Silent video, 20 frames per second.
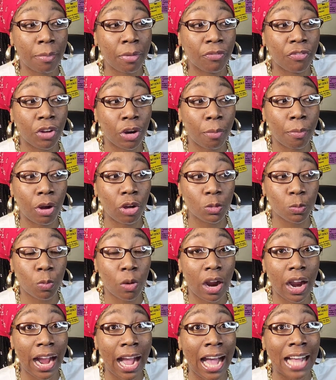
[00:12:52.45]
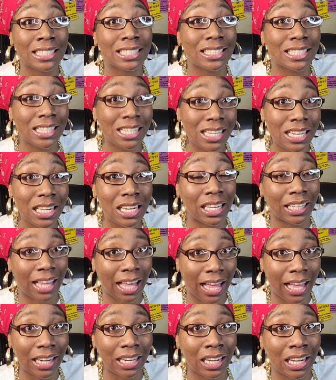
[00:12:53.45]
But for the most part, I seen a
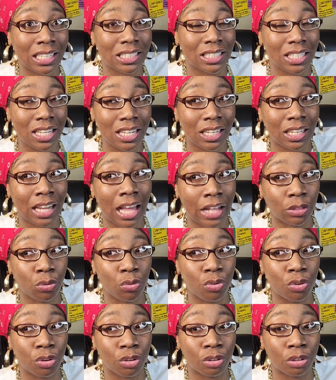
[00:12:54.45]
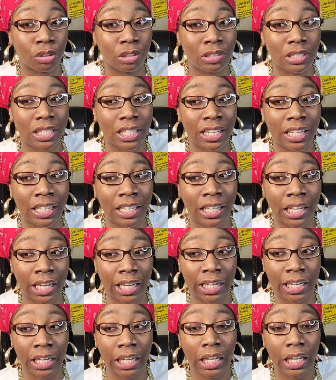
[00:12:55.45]
lot. I seen a lot through girls
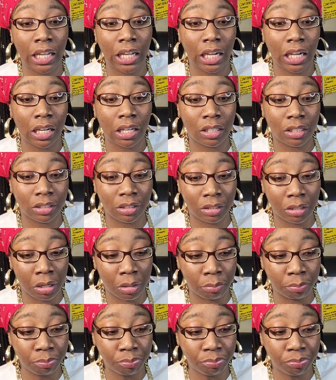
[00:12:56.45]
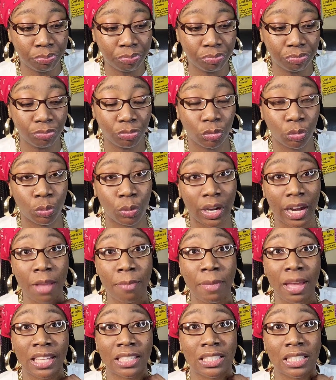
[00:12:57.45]
and um where they
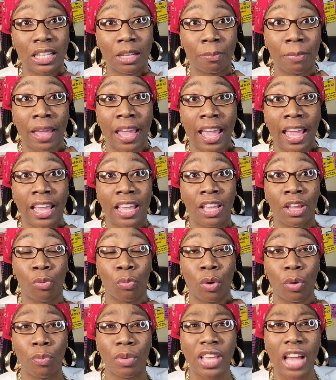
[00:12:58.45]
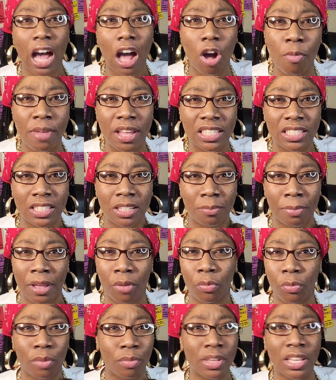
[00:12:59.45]
messed up at and where we all messed up
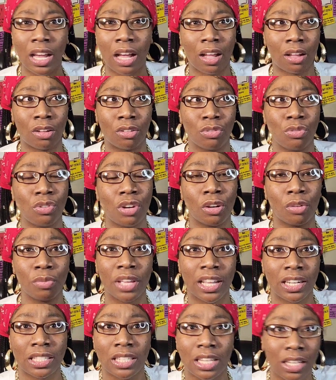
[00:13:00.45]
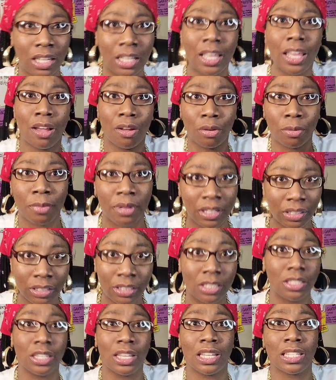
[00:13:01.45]
at. Where we all, you know, we got to take
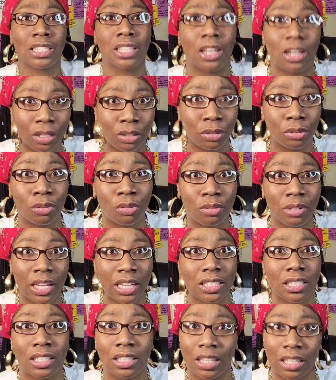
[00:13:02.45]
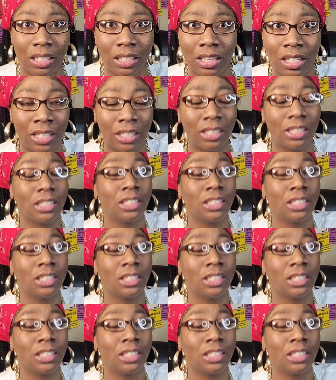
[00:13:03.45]
accountability as a whole. That's another thing.